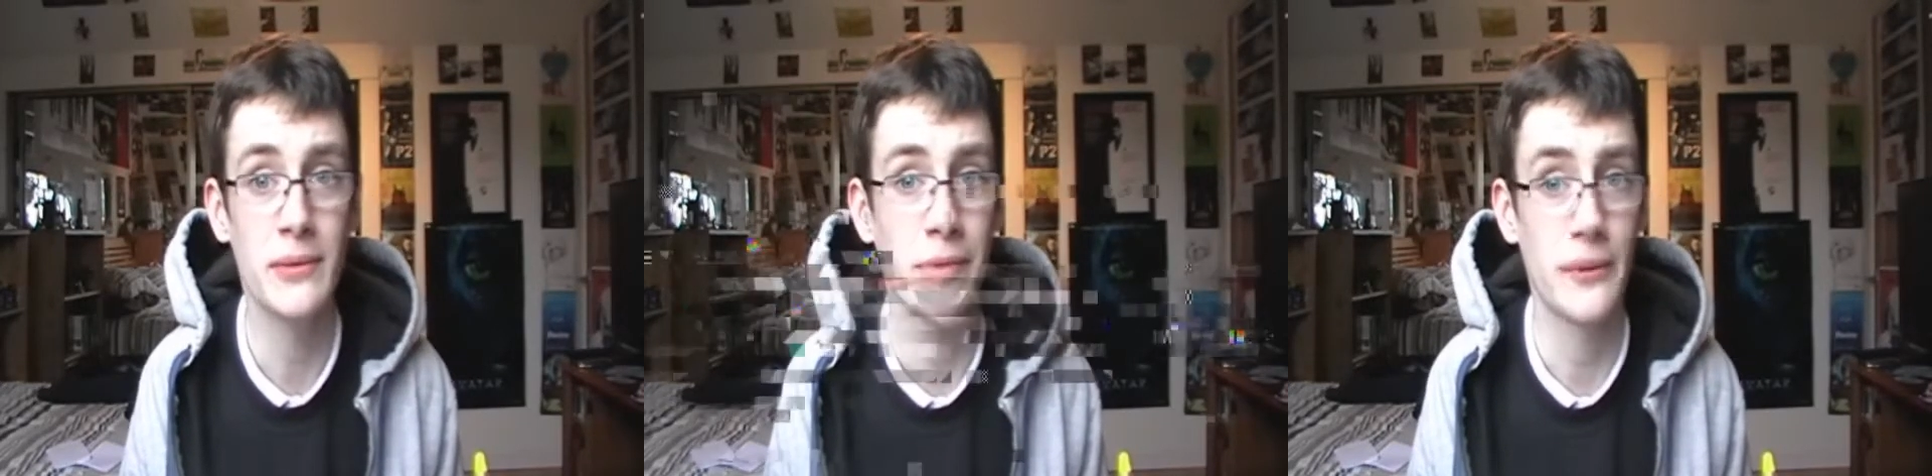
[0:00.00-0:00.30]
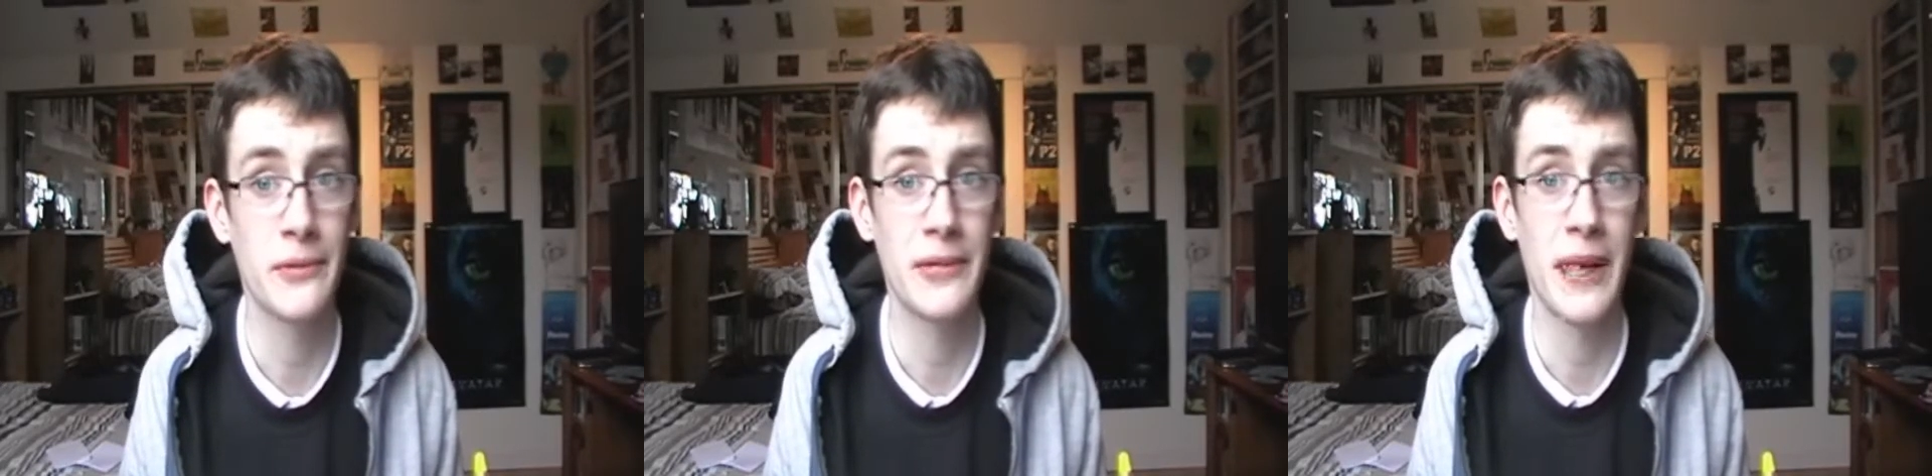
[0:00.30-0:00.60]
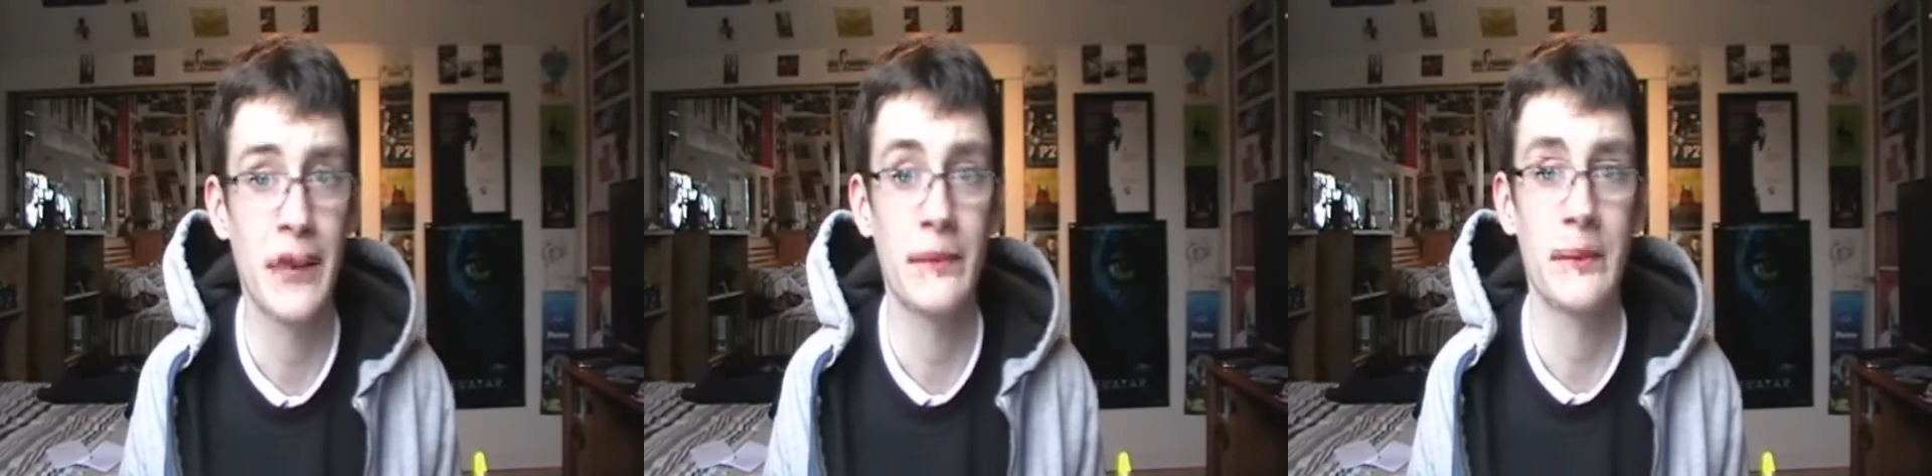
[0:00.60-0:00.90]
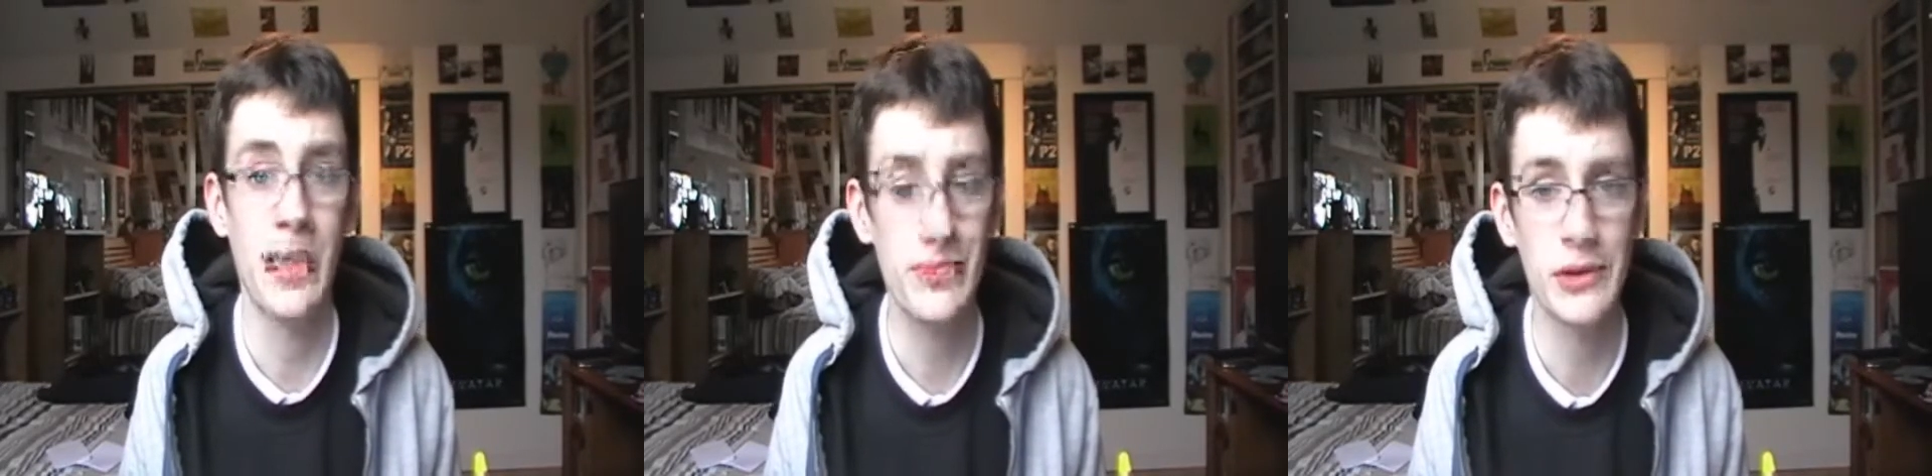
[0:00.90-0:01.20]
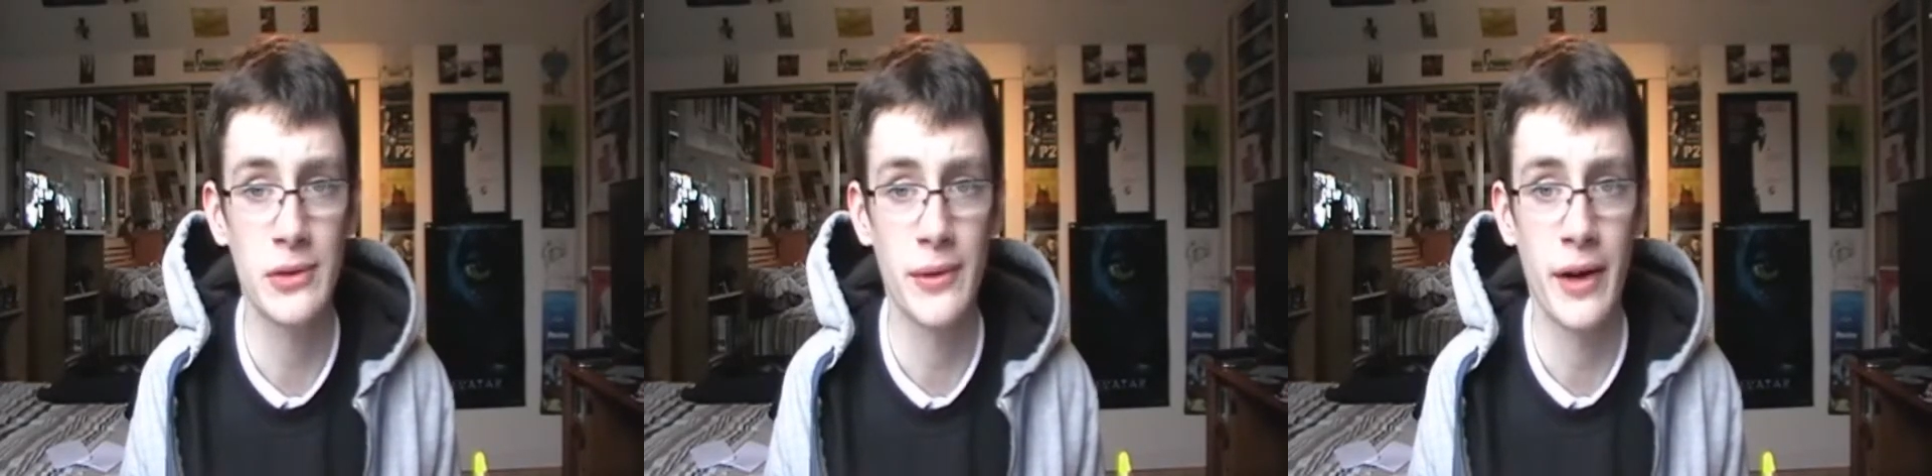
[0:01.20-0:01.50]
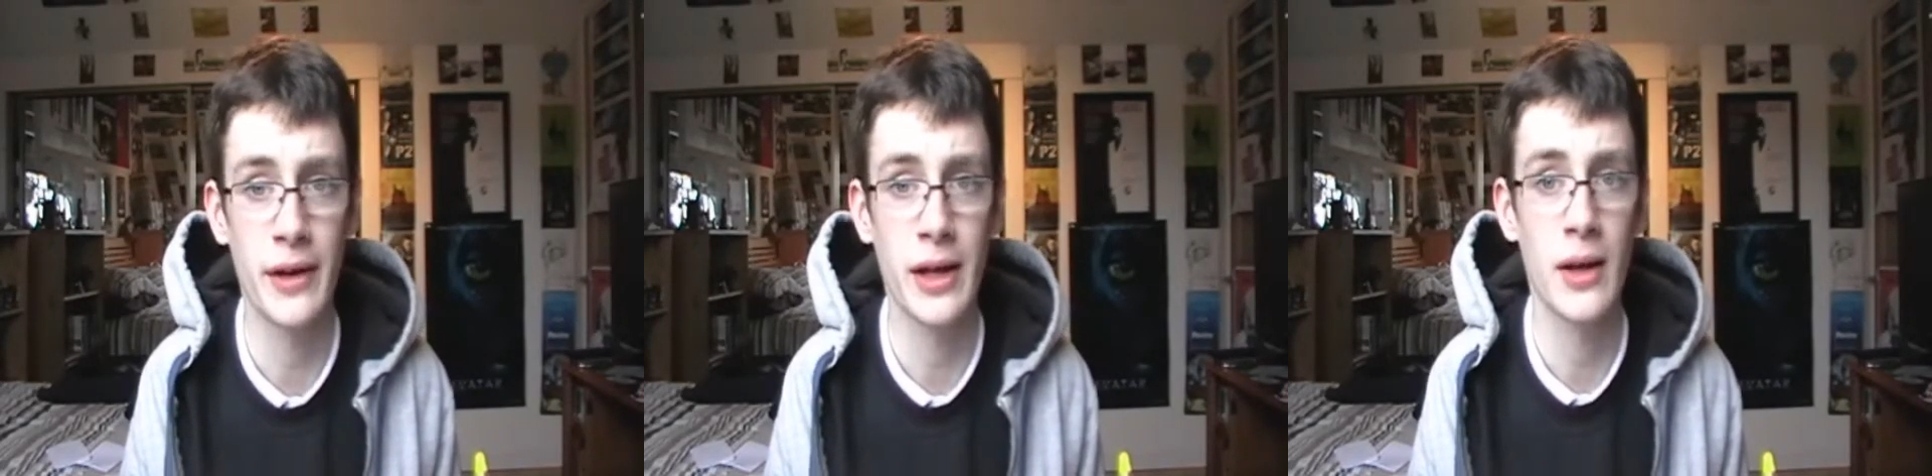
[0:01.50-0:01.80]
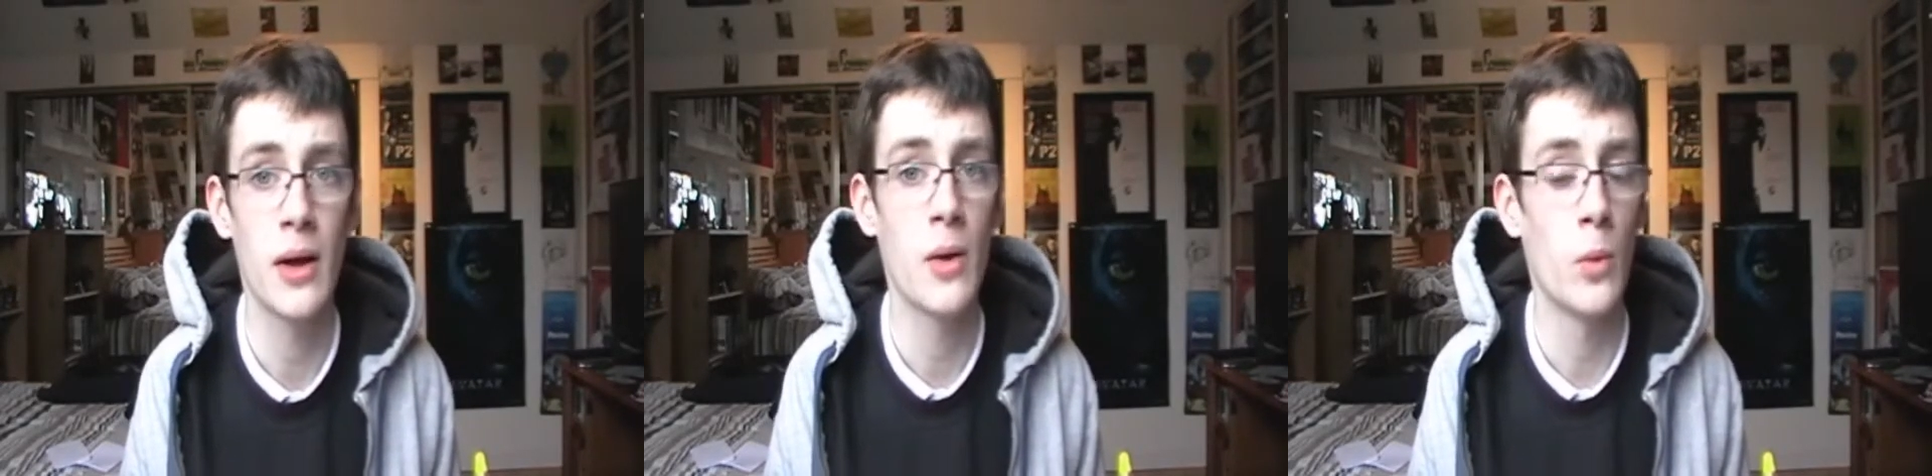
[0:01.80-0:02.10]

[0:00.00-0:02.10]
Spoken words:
for the first half, it's an atmospheric,